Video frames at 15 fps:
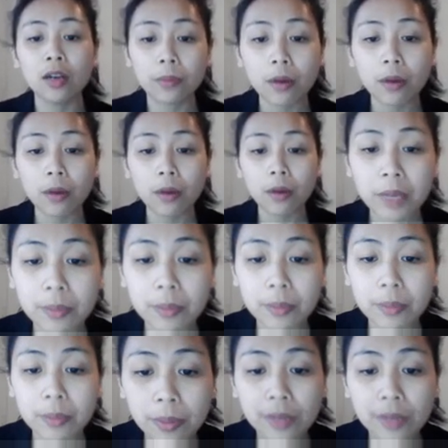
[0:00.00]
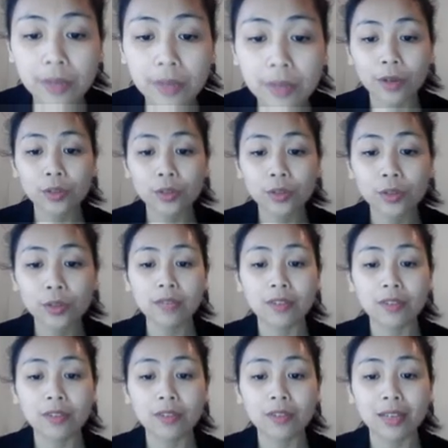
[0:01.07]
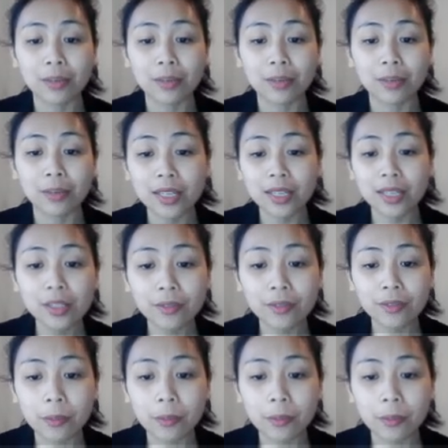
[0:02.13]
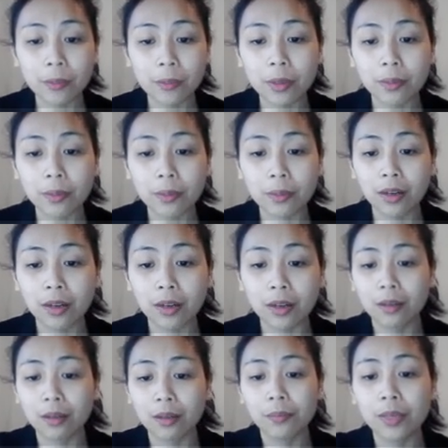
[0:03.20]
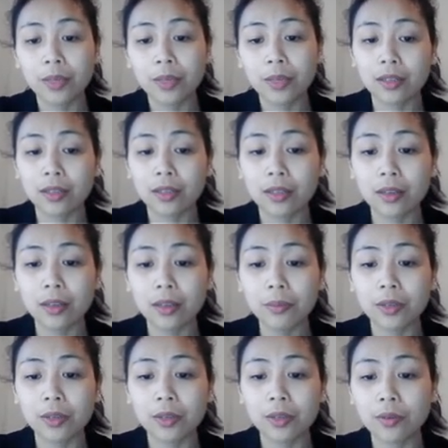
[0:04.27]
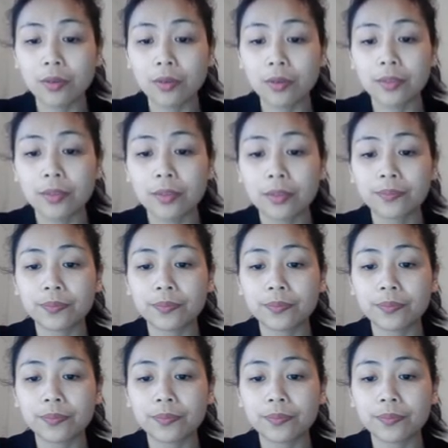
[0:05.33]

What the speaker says: Probability of W is also given, and we need to find probability of B and W, right?